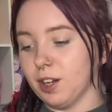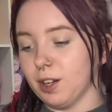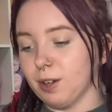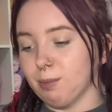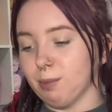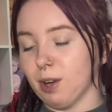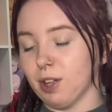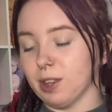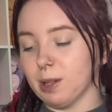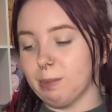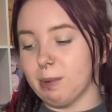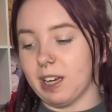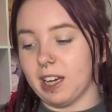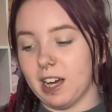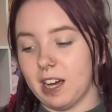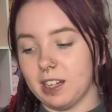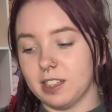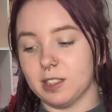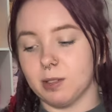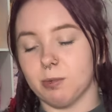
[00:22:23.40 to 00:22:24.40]
on the big
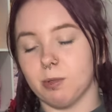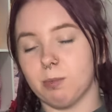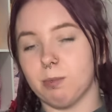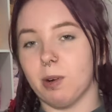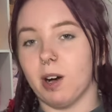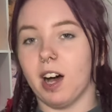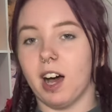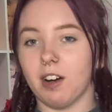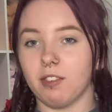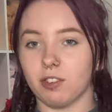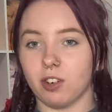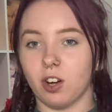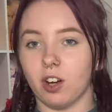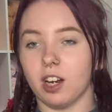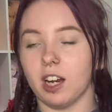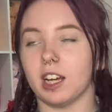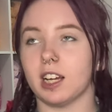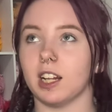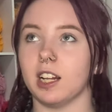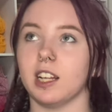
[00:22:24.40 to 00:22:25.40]
items. But I've got
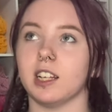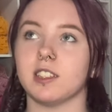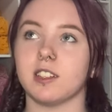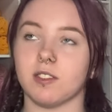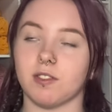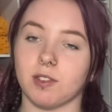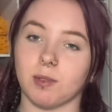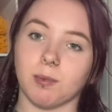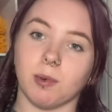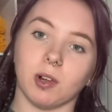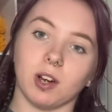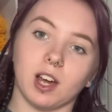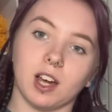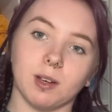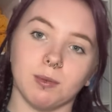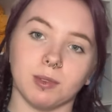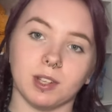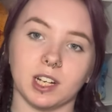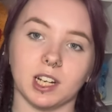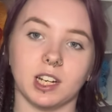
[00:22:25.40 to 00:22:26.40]
like a list of small
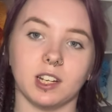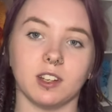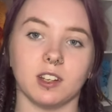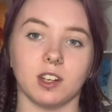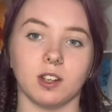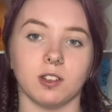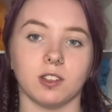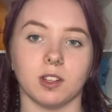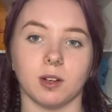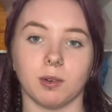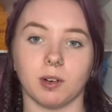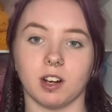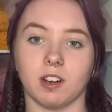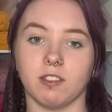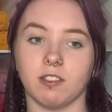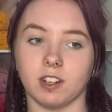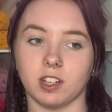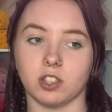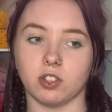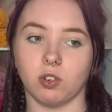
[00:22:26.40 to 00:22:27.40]
items I need to do, so I'm going to
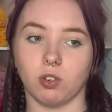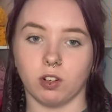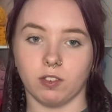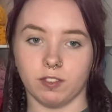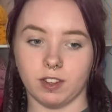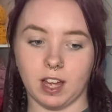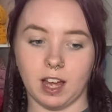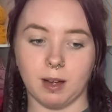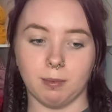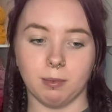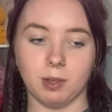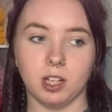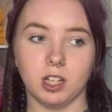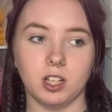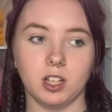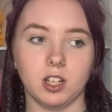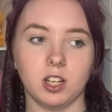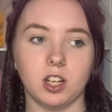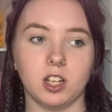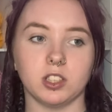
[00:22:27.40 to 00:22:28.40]
finish all of them
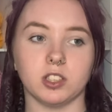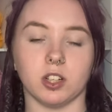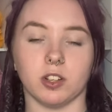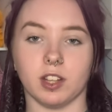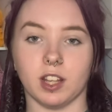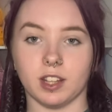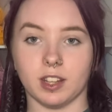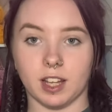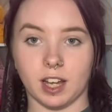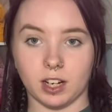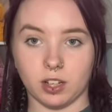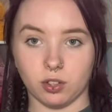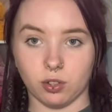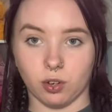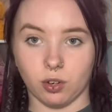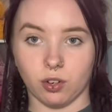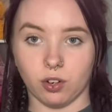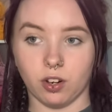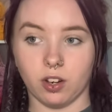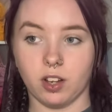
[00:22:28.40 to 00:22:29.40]
so that they're
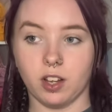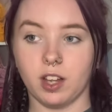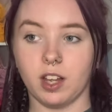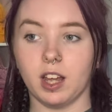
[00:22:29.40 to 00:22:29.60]
done,